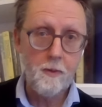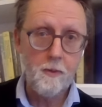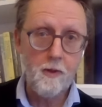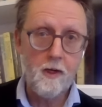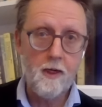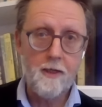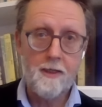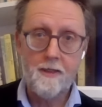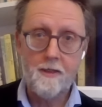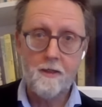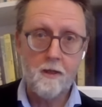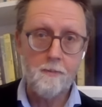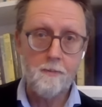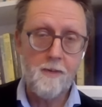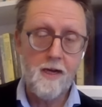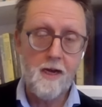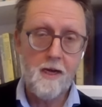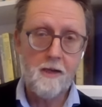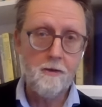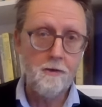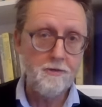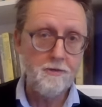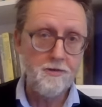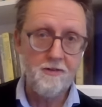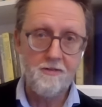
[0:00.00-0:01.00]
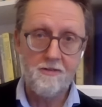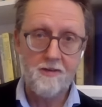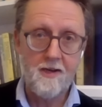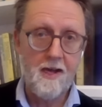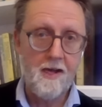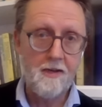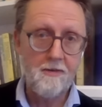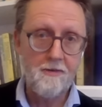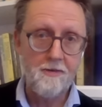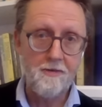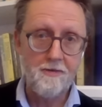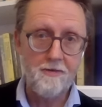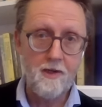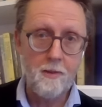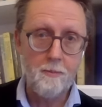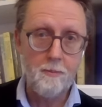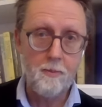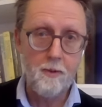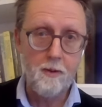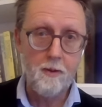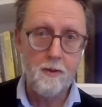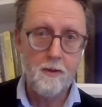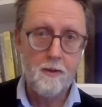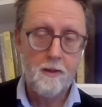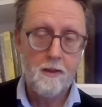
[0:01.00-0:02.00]
Iranian commanders since last
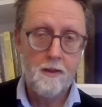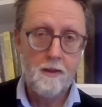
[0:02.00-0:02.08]
December.